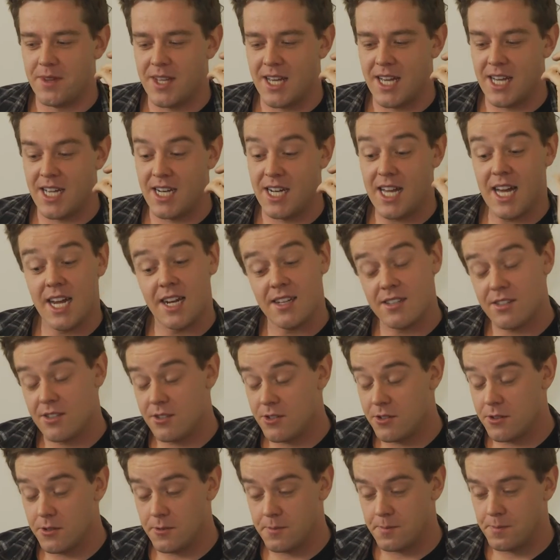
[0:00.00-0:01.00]
And it's
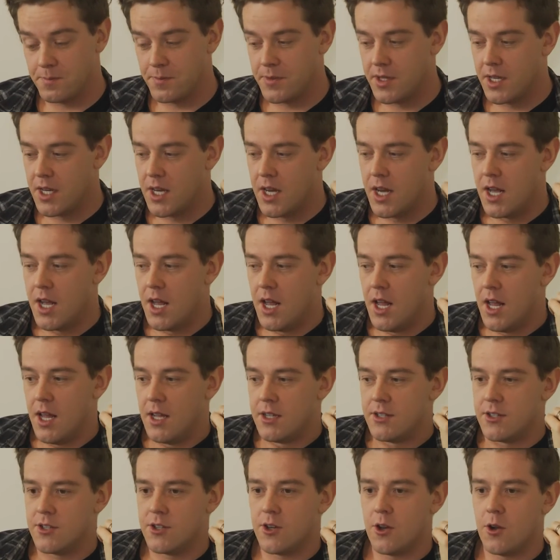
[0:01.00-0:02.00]
true.
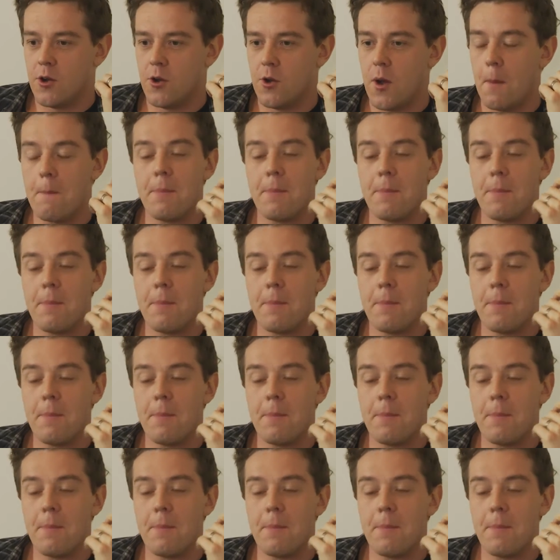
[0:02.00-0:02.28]
So,